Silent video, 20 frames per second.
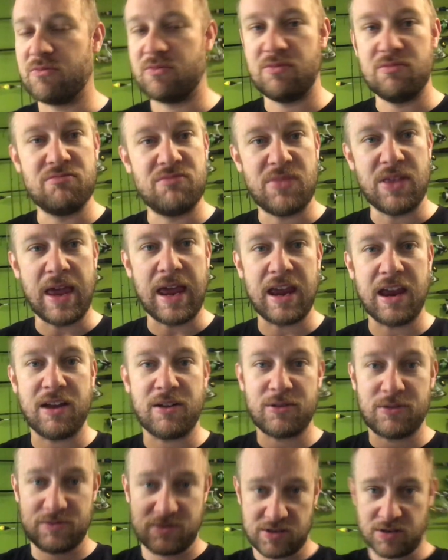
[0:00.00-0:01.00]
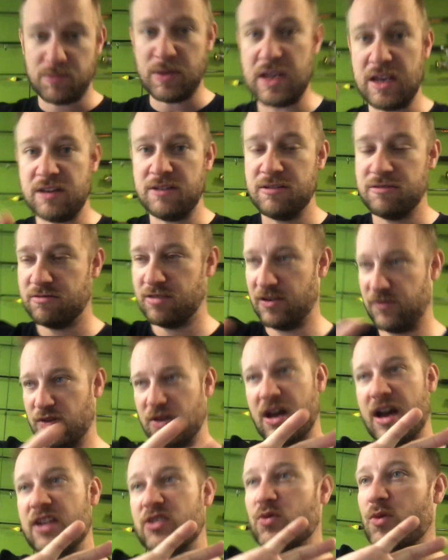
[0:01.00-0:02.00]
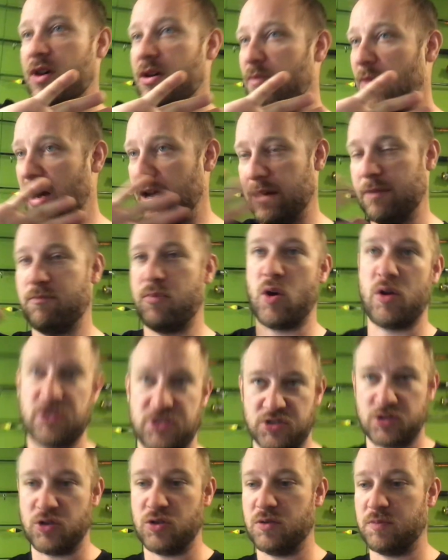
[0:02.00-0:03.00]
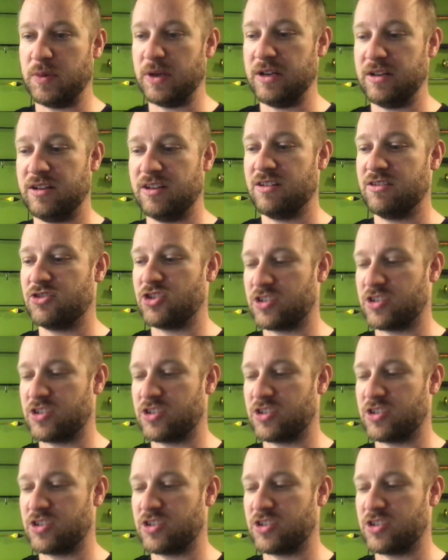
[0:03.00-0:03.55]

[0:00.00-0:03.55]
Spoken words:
they, to me, if you guys want my personal opinion,